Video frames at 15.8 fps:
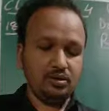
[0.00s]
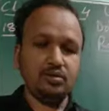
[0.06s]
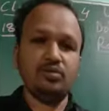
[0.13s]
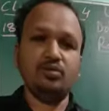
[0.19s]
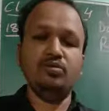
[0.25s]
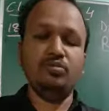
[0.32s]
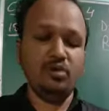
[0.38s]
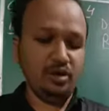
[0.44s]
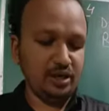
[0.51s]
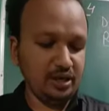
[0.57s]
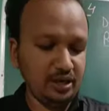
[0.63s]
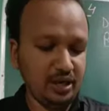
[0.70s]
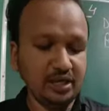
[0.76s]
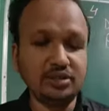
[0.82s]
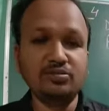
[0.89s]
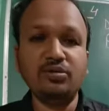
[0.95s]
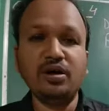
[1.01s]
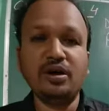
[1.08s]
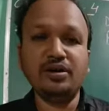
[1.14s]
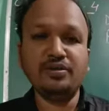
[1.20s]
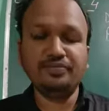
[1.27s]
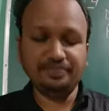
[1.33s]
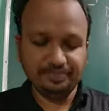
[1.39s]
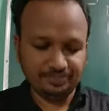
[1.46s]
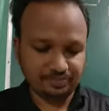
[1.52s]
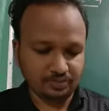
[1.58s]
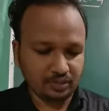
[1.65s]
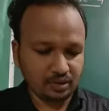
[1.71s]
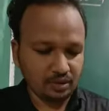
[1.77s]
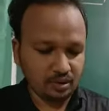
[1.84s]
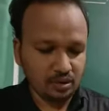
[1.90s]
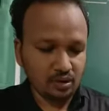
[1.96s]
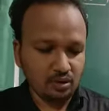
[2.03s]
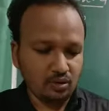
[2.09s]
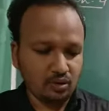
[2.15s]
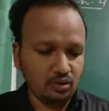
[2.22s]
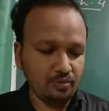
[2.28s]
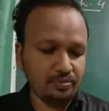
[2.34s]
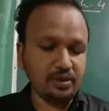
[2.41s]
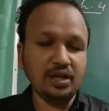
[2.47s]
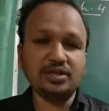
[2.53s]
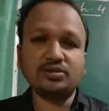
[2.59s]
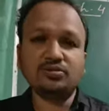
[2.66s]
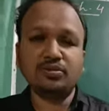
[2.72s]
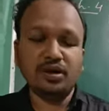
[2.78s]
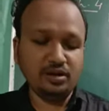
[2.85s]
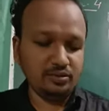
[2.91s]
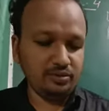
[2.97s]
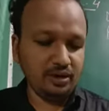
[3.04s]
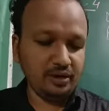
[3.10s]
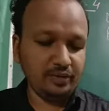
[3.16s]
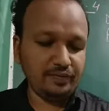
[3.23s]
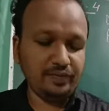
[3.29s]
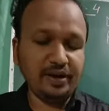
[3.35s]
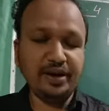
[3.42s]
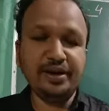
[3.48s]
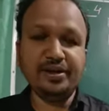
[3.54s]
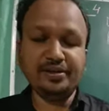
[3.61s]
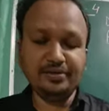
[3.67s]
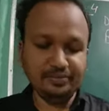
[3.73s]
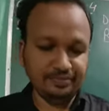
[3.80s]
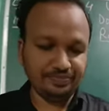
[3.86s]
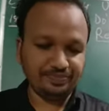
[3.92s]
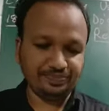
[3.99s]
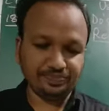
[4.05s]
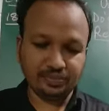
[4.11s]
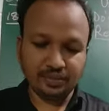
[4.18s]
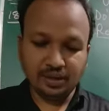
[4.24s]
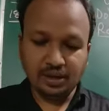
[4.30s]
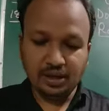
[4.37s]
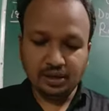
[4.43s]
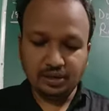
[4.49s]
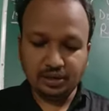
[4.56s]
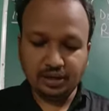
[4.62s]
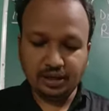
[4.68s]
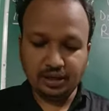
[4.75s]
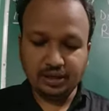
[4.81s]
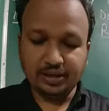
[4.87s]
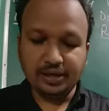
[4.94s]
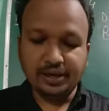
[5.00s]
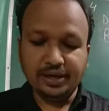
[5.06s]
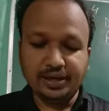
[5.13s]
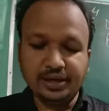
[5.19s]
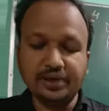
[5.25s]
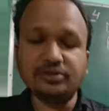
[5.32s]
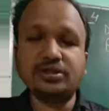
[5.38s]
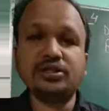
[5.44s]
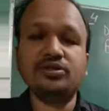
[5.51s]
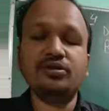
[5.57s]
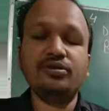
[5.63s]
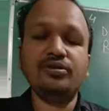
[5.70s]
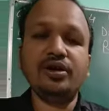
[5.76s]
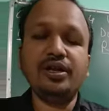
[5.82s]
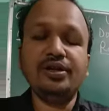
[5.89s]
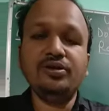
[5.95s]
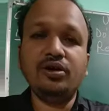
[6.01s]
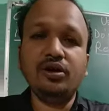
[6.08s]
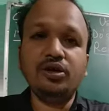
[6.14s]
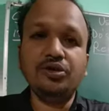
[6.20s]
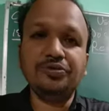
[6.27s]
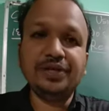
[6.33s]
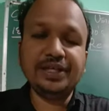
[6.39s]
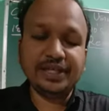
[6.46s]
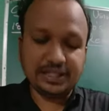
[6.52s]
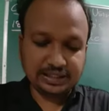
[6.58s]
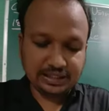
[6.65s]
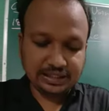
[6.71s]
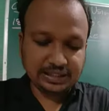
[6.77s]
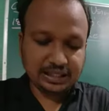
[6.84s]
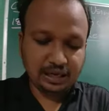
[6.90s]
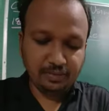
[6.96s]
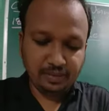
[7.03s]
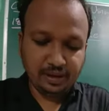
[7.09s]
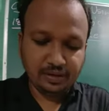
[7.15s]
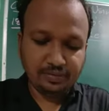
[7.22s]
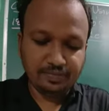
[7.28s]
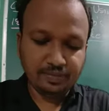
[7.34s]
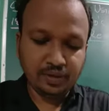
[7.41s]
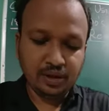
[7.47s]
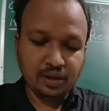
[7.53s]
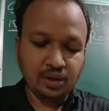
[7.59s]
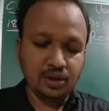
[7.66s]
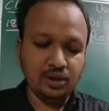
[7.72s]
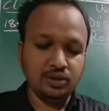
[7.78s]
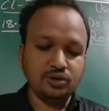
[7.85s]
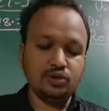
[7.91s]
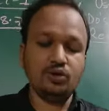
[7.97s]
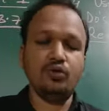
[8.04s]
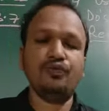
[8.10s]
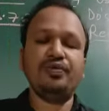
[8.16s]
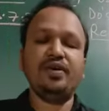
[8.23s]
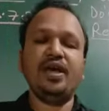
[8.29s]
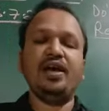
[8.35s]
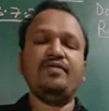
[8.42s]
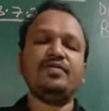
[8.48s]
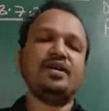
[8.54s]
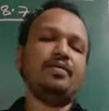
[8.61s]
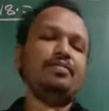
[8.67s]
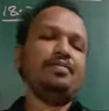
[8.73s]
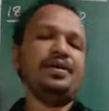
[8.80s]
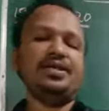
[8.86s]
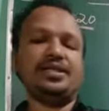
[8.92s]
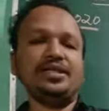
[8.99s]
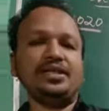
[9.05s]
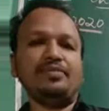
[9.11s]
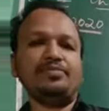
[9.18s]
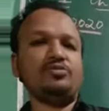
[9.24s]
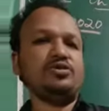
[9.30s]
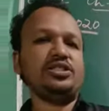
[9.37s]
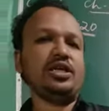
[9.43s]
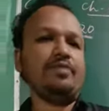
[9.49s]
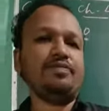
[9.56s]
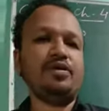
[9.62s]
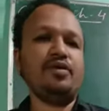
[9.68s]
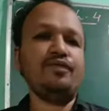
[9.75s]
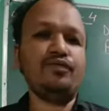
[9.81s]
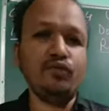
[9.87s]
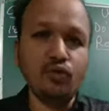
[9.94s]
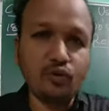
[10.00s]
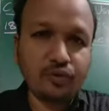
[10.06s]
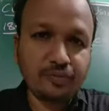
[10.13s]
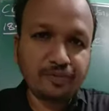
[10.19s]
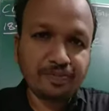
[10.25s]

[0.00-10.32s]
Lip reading: Good morning, class one. Hope class one you all are fine. Okay, now see children, your unit test is coming. So we have completed up to chapter 4.